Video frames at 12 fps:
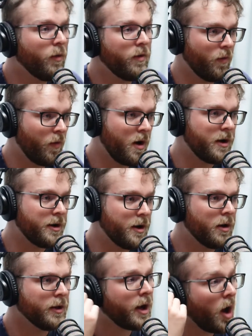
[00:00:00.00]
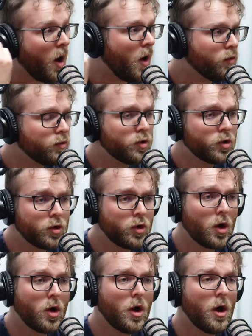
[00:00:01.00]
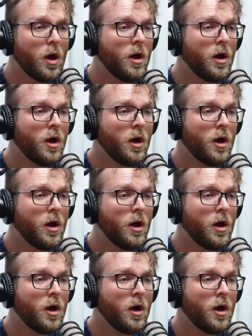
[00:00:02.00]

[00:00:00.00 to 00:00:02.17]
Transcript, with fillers: wouldn't want to know like, oh, it's the